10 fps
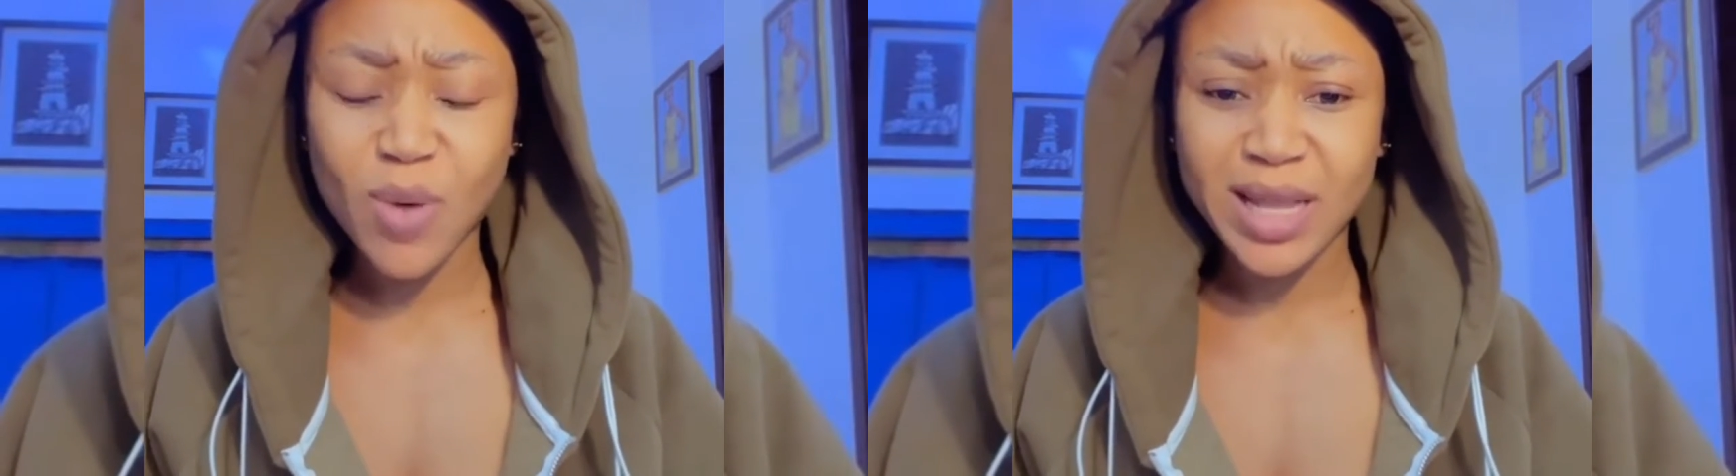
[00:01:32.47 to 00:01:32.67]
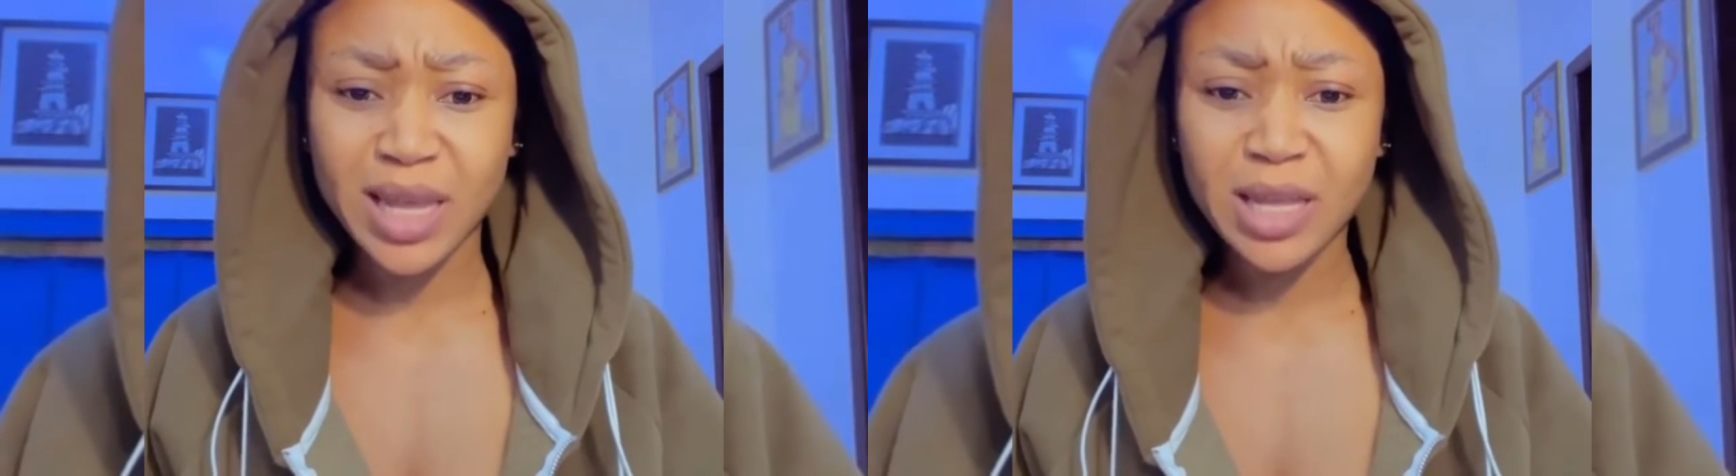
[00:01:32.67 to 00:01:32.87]

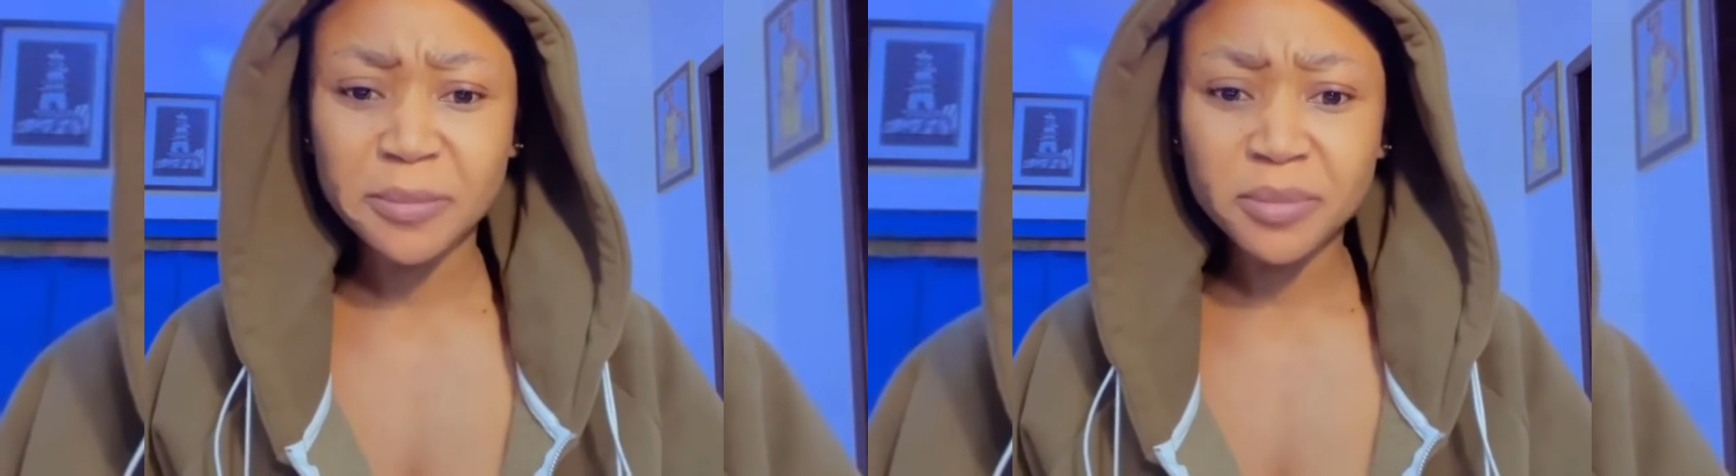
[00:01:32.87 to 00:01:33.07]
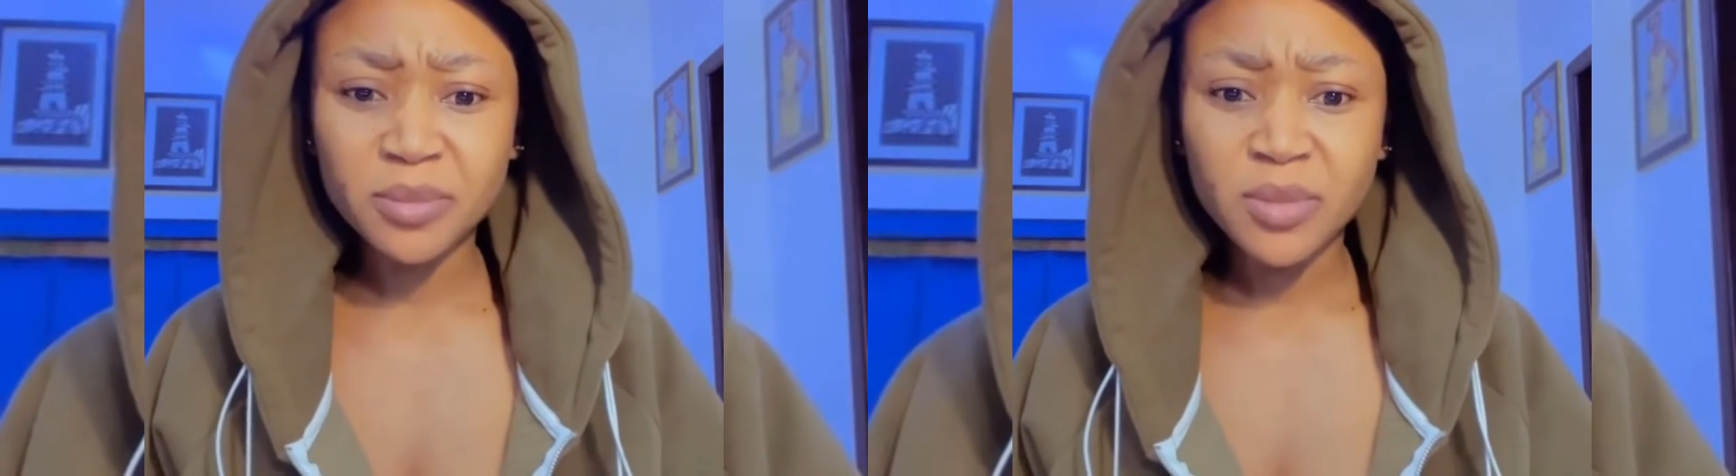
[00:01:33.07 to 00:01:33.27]
Wale?
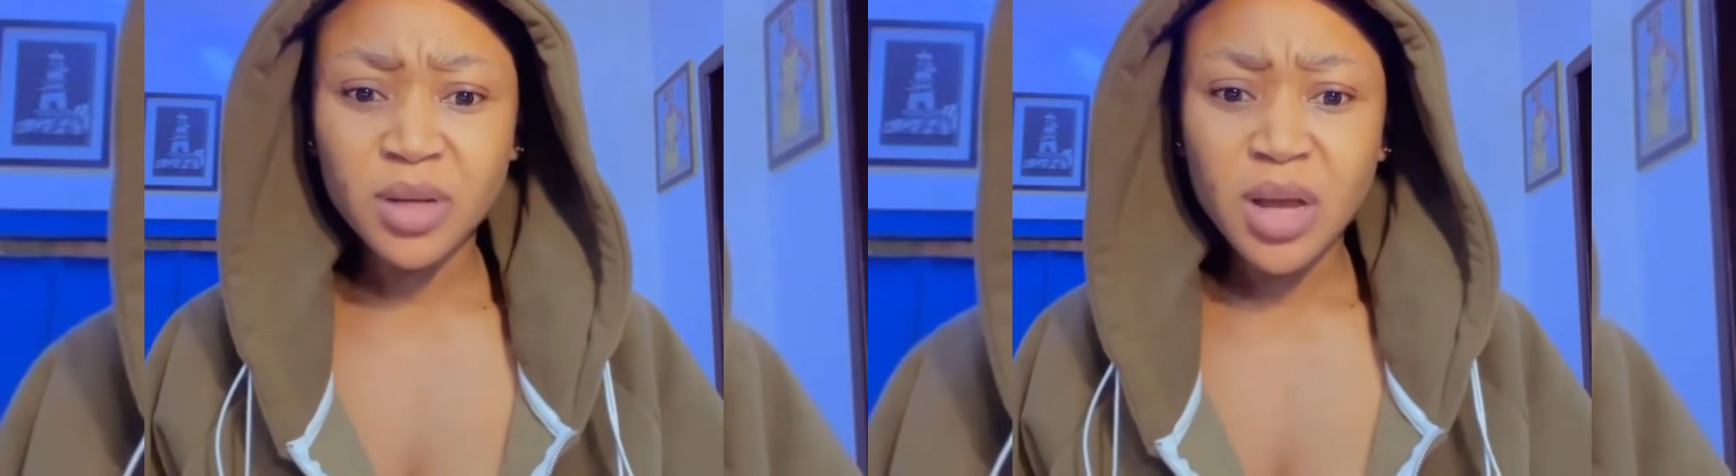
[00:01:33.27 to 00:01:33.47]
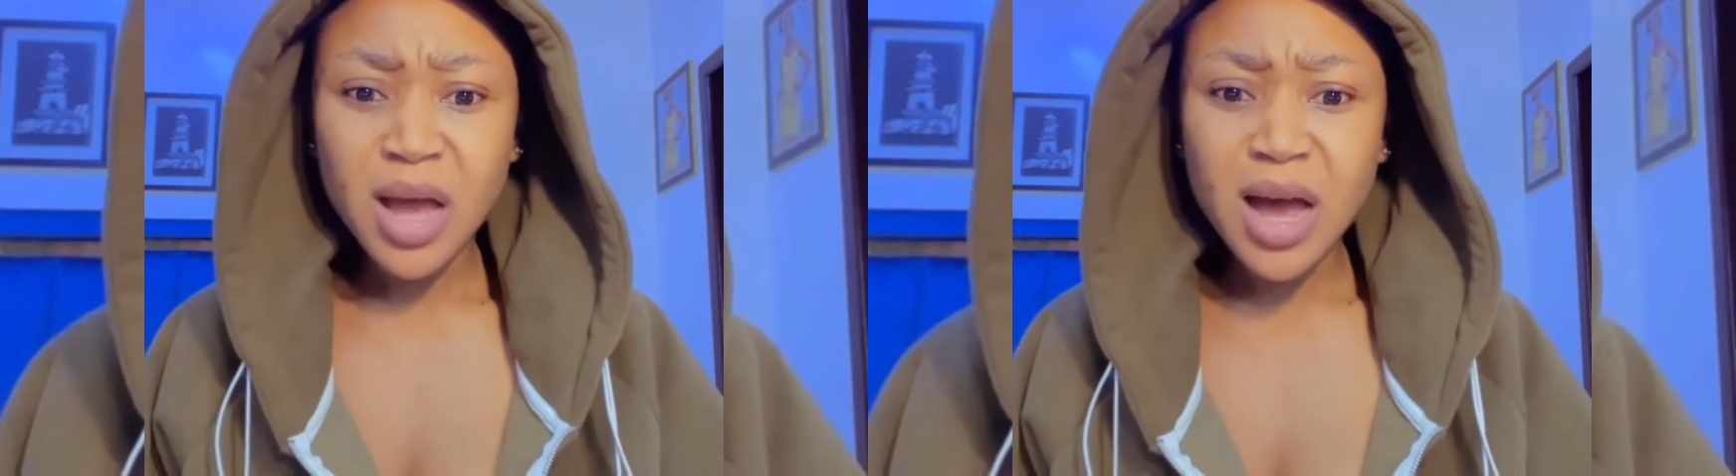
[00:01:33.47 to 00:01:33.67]

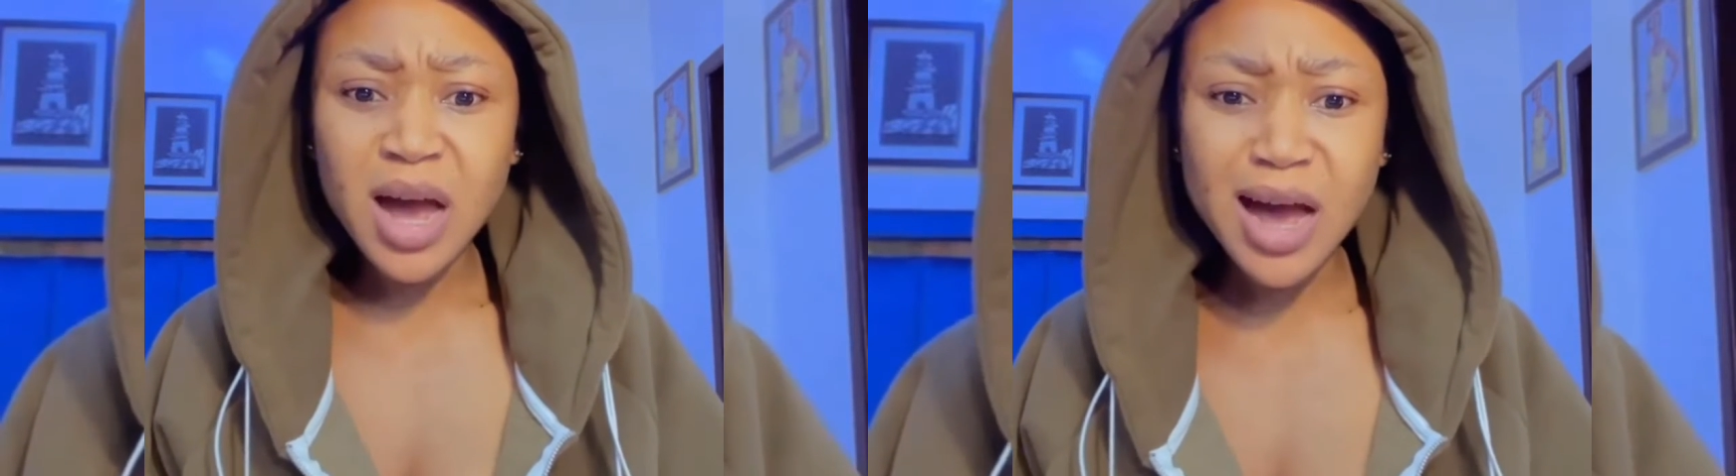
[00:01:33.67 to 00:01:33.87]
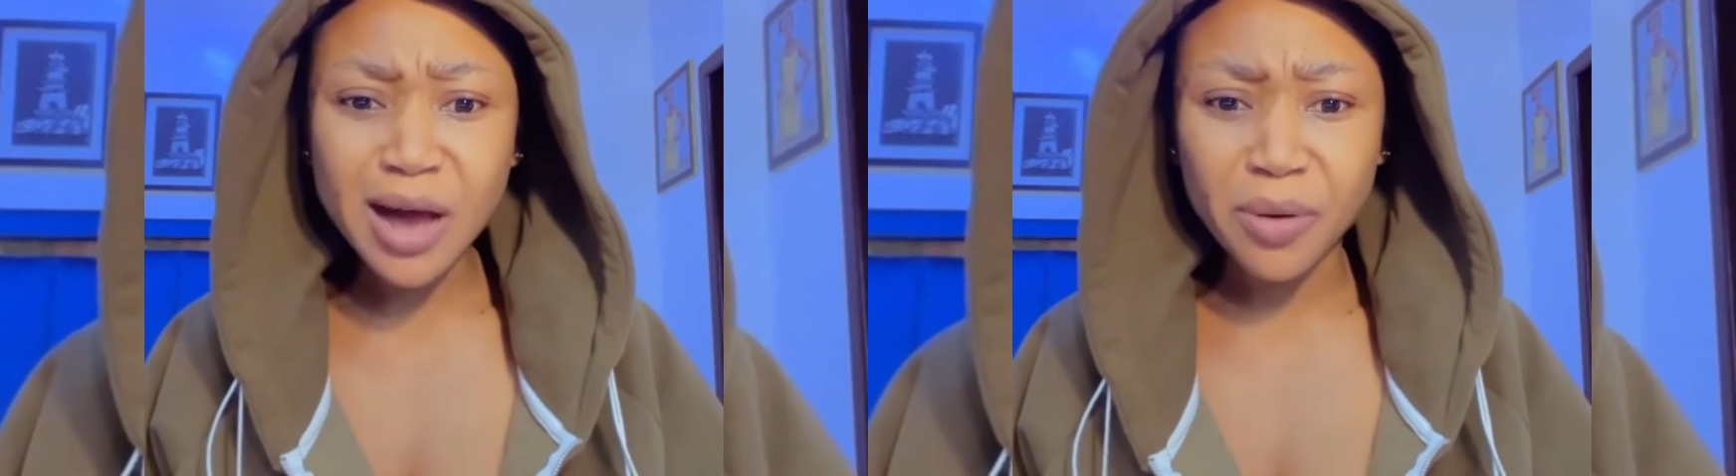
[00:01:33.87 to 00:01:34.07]

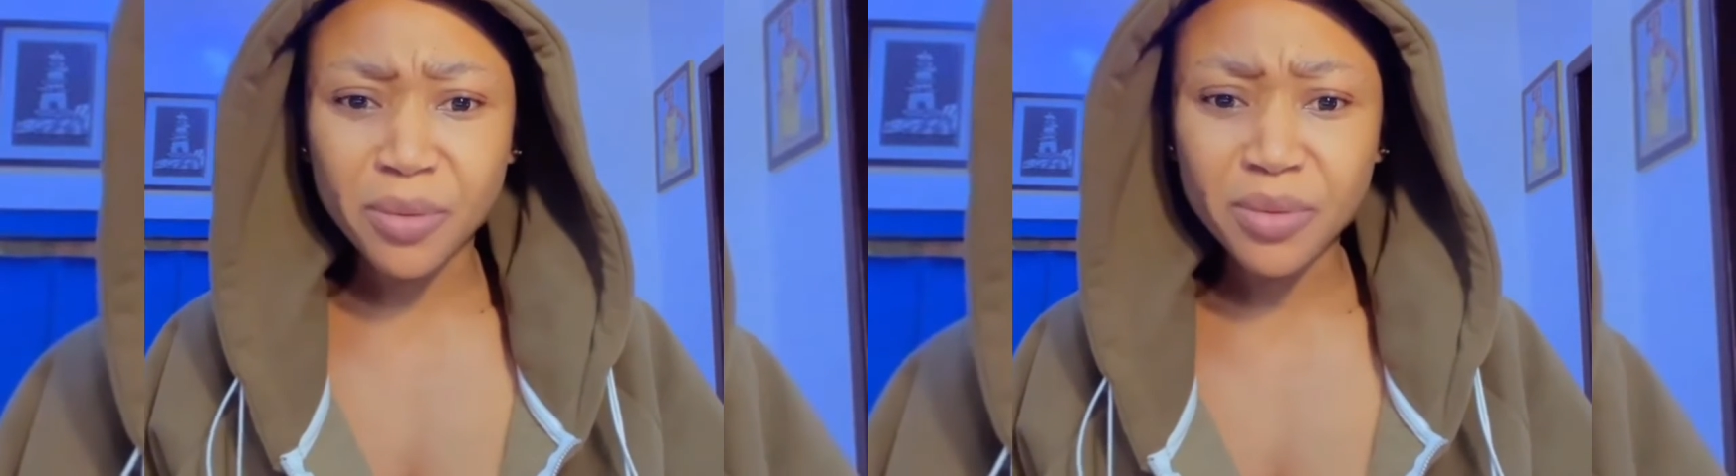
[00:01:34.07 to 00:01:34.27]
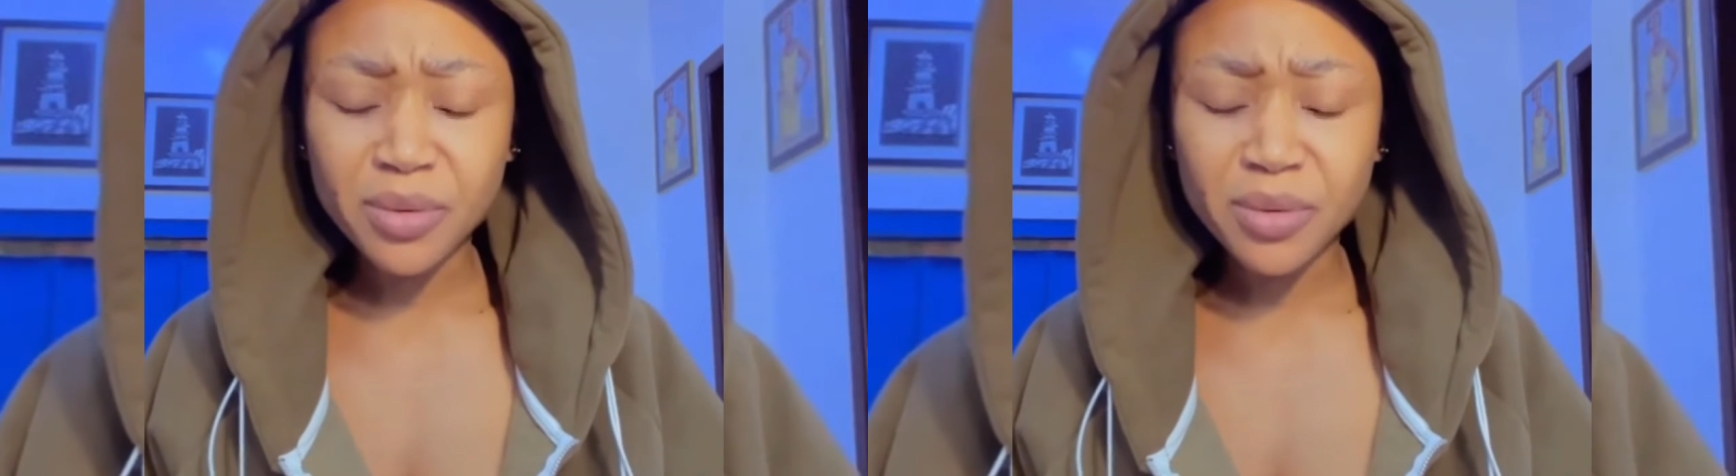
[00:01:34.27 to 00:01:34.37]
How?